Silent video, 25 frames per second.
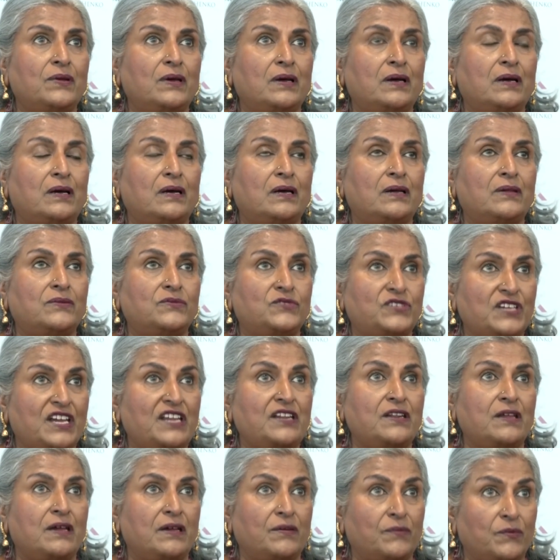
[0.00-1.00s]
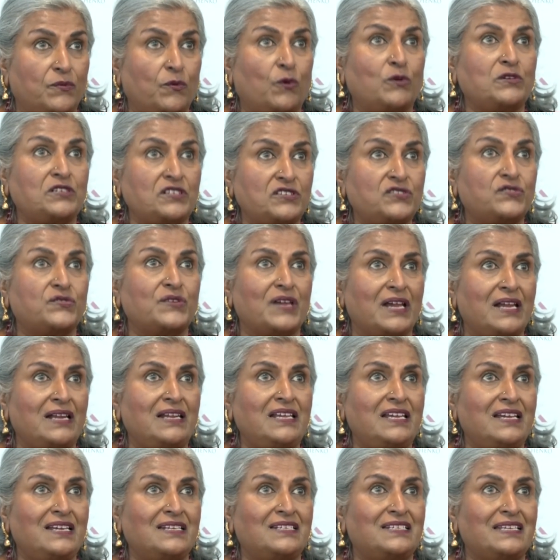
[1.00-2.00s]

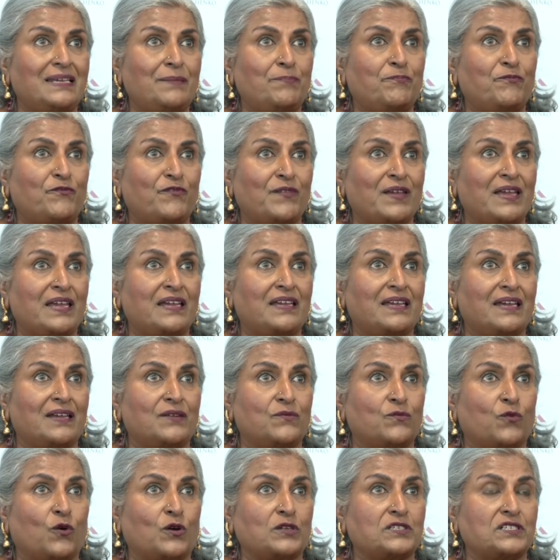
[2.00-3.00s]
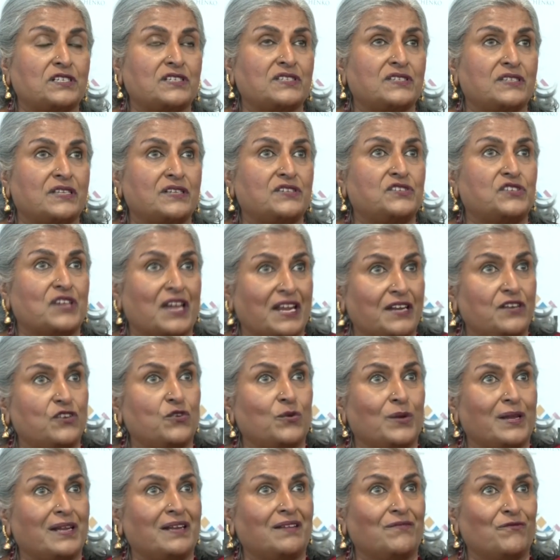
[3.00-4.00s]
really a deep fake and what is the
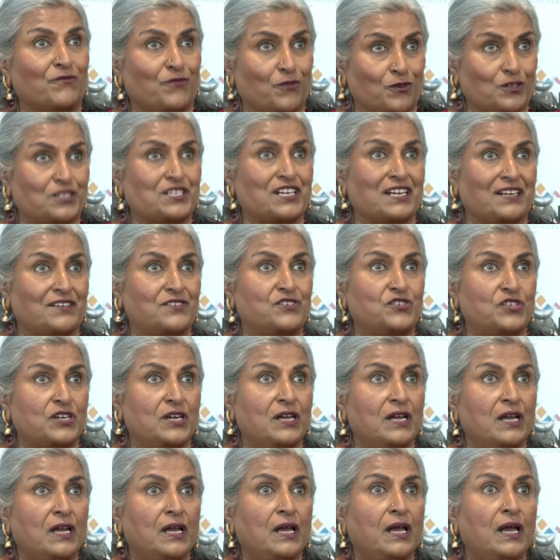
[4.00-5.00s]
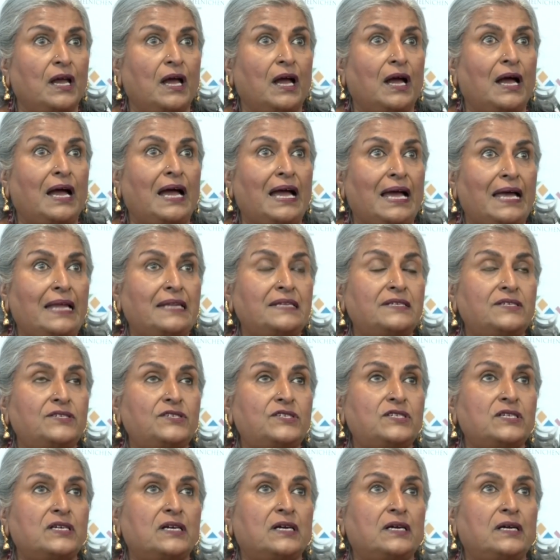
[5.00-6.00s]
genuine footage.
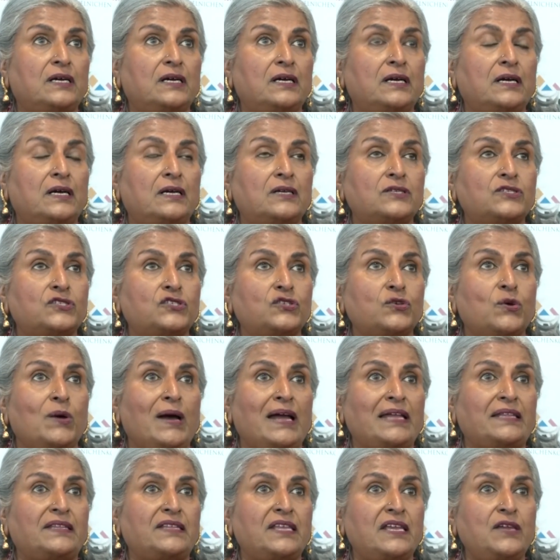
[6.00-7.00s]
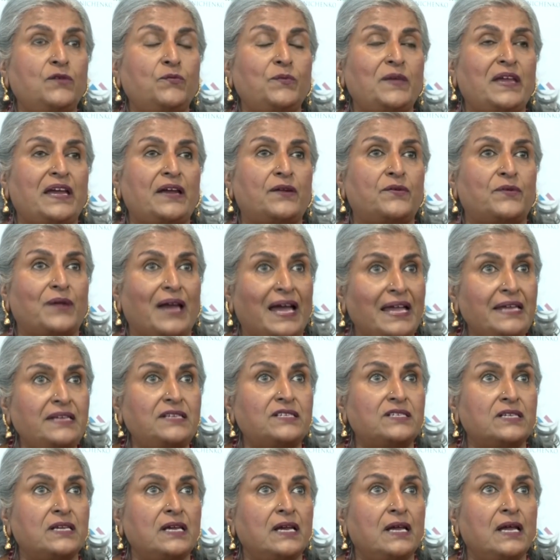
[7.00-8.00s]
And so I think we are
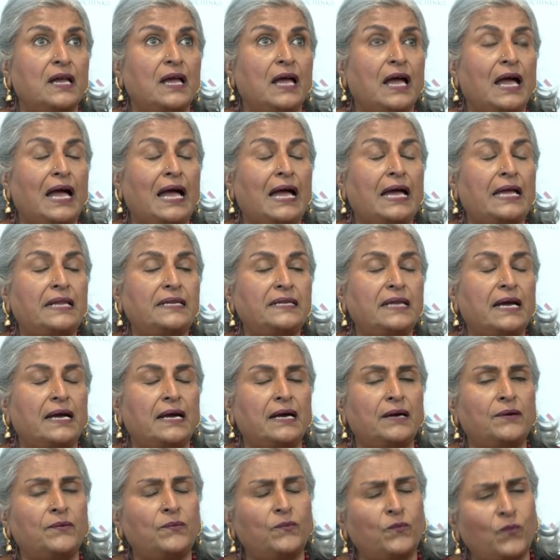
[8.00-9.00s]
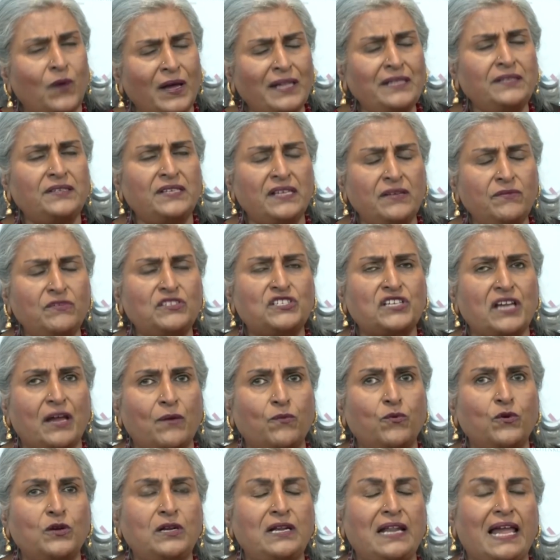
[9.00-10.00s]
right. And one thing which
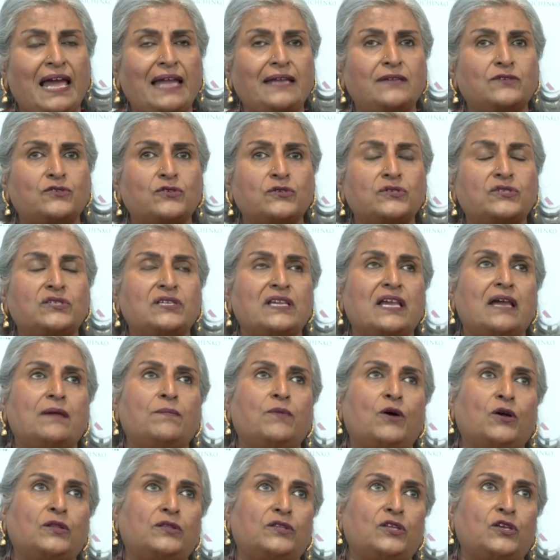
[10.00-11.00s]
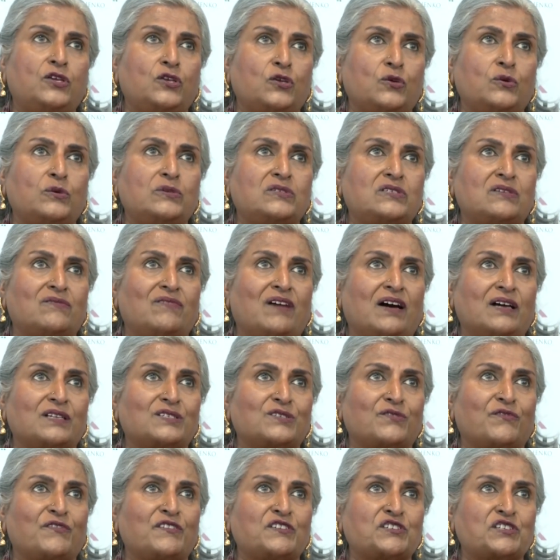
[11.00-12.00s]
I would like to say about the use of
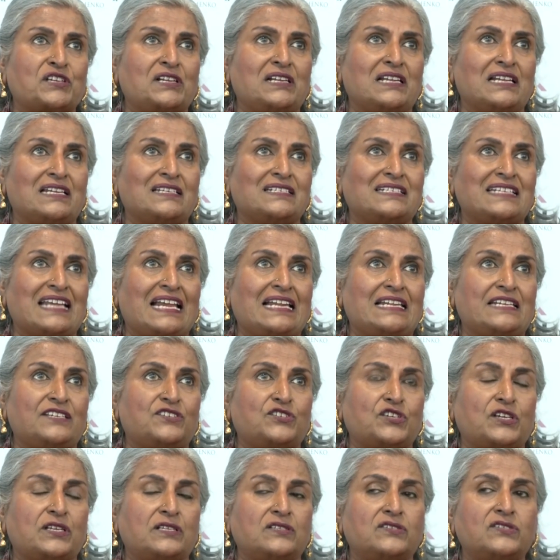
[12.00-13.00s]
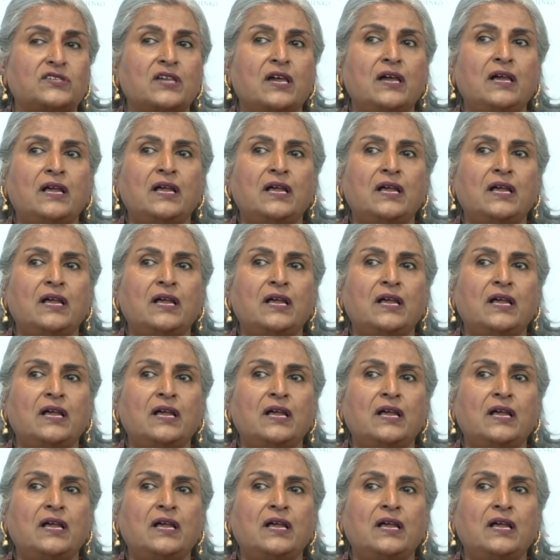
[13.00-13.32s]
artificial intelligence,